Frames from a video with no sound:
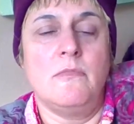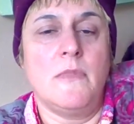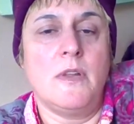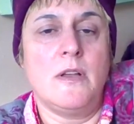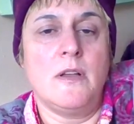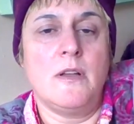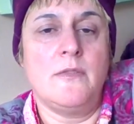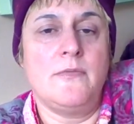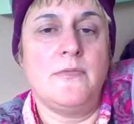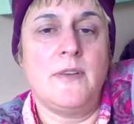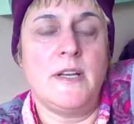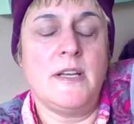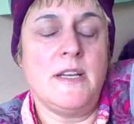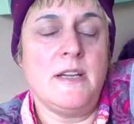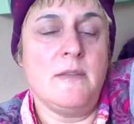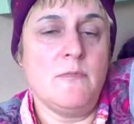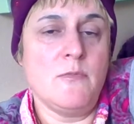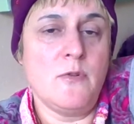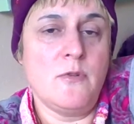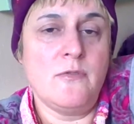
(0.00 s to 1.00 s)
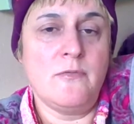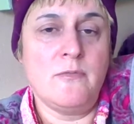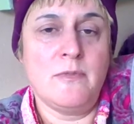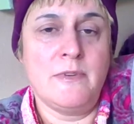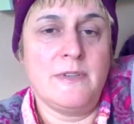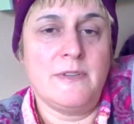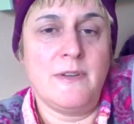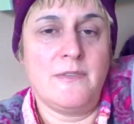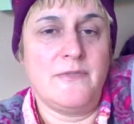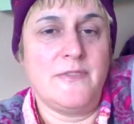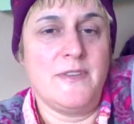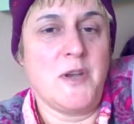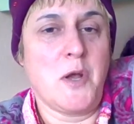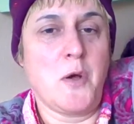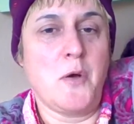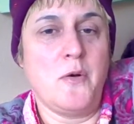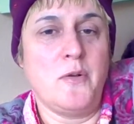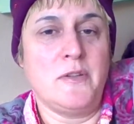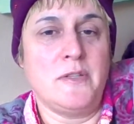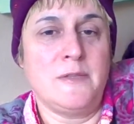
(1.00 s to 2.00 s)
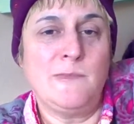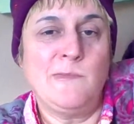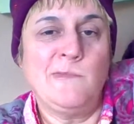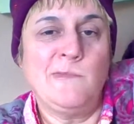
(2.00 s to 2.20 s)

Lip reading: a funny movement of the nose.